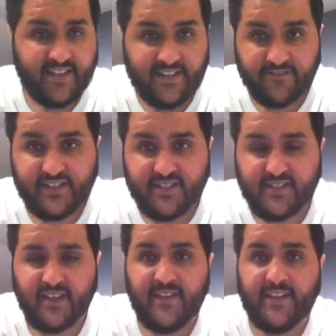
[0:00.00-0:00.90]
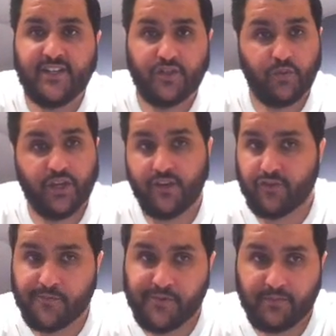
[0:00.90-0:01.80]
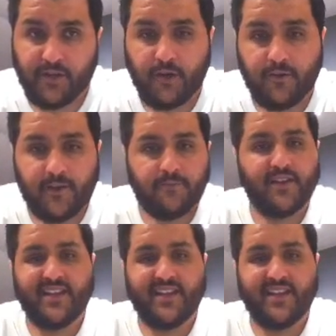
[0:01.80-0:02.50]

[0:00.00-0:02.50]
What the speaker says: their defence? Should we go for a premium goalkeeper?